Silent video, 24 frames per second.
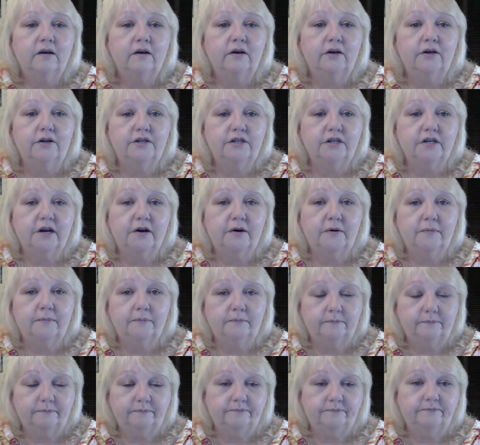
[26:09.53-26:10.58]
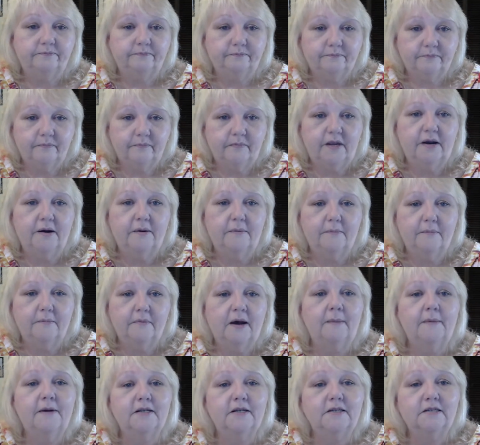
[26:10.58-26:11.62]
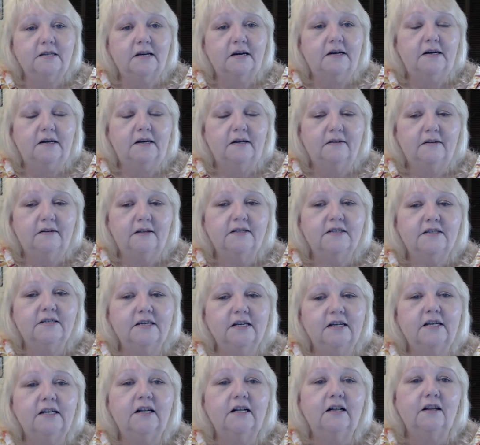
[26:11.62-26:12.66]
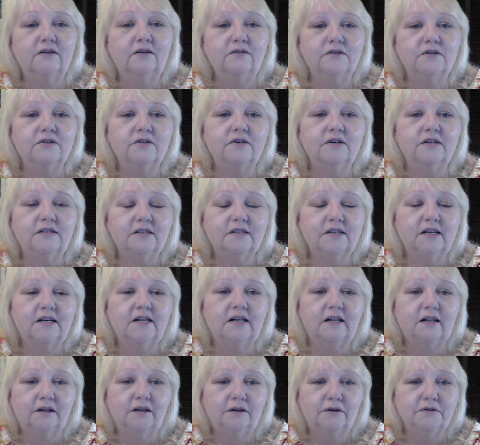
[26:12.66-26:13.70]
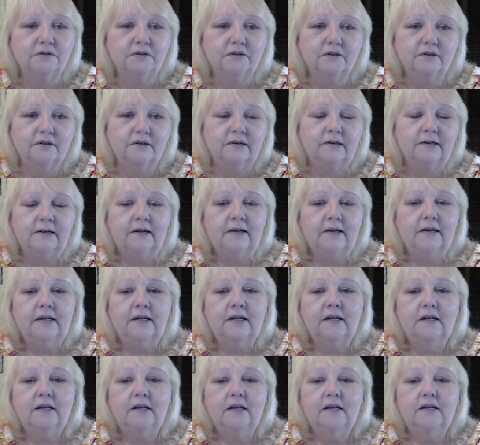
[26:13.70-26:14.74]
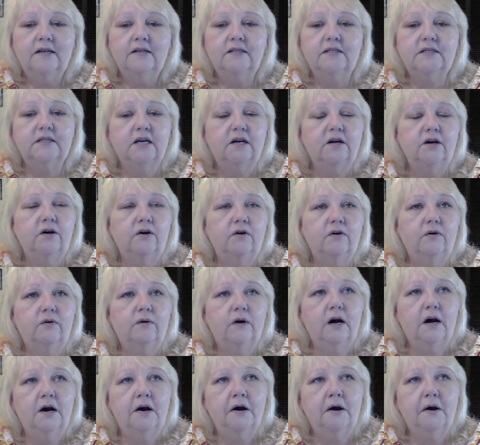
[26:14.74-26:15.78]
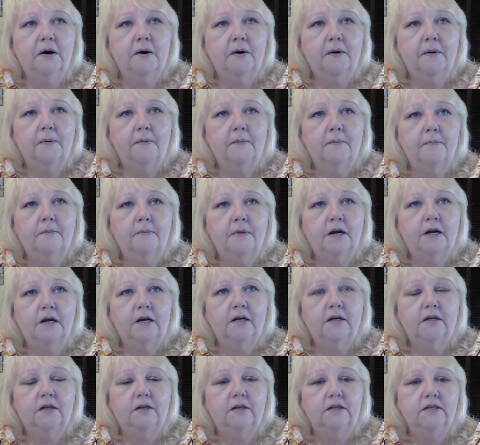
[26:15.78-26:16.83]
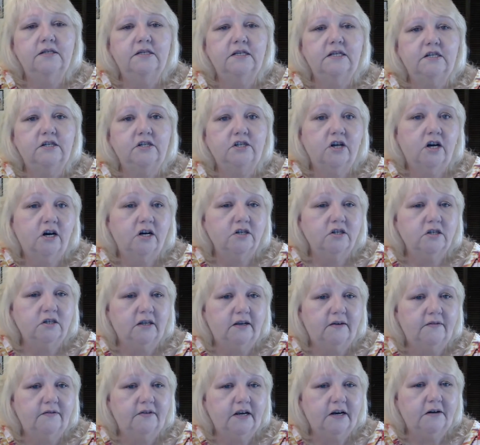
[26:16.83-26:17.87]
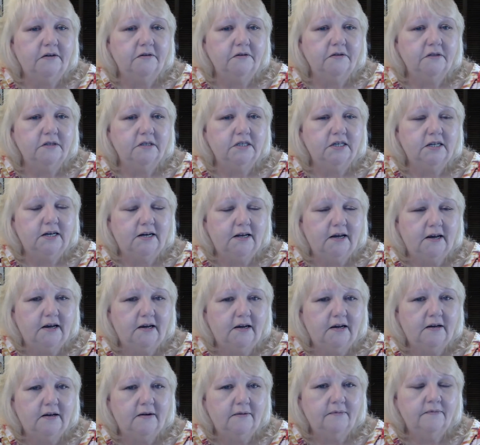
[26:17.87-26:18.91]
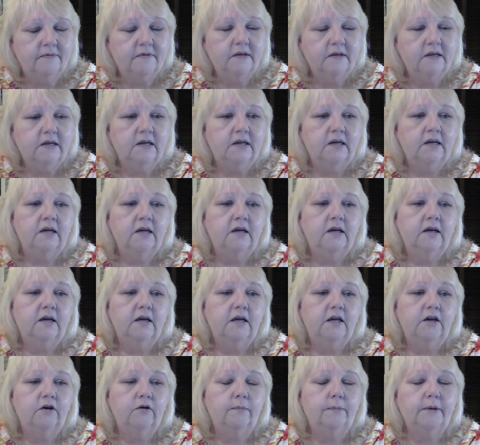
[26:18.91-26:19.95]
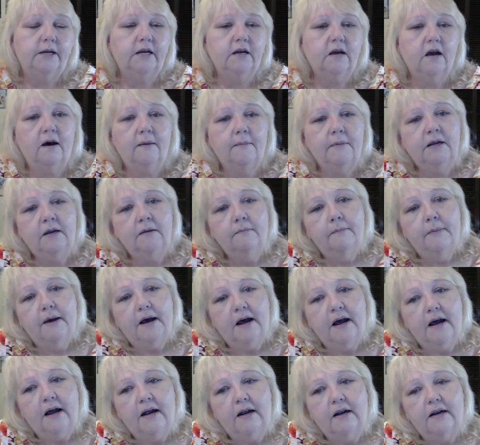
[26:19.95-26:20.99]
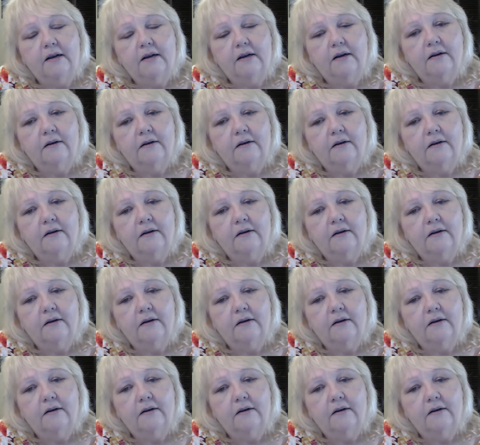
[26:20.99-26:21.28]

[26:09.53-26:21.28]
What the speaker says: good to go. Yeah, I'm excited. It's getting closer. It's getting closer. So, let's see. Josh left out today. He'll be coming back